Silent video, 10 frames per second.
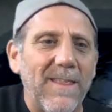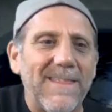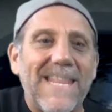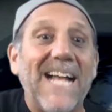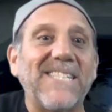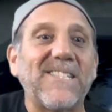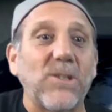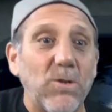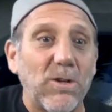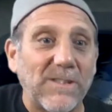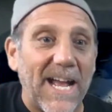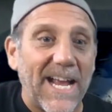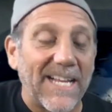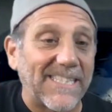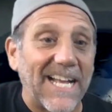That's
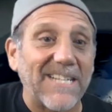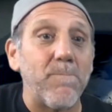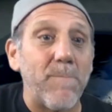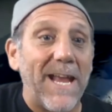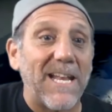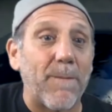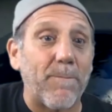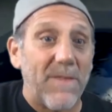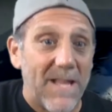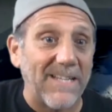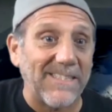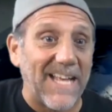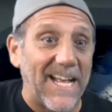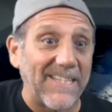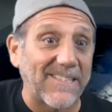pseudoscience. That's made up
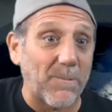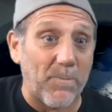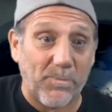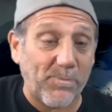nonsense